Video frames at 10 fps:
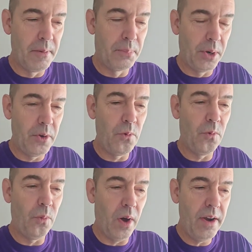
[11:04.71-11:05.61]

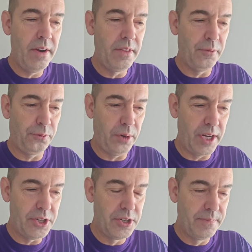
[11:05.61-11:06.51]
Britain won the
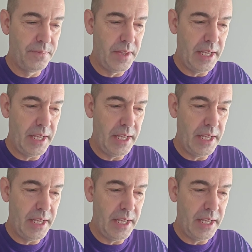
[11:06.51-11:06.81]
French